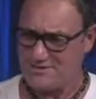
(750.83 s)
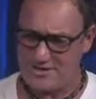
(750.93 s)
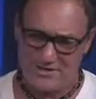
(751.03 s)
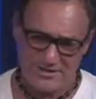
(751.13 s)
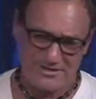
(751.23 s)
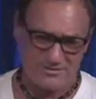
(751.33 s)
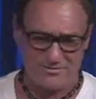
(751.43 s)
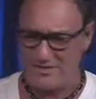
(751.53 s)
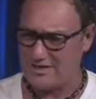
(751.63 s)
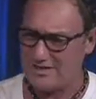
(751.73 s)
Okay,
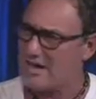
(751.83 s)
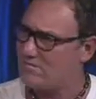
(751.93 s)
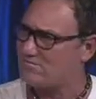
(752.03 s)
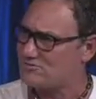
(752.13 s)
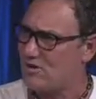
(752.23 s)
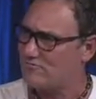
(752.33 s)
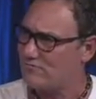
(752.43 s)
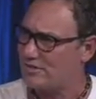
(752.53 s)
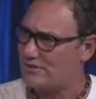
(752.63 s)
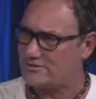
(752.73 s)
so I have a strong
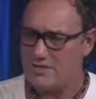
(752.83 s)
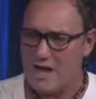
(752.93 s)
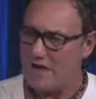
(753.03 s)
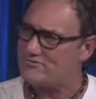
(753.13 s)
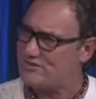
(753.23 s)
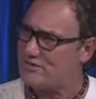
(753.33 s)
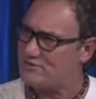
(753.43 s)
feeling at this. I've seen it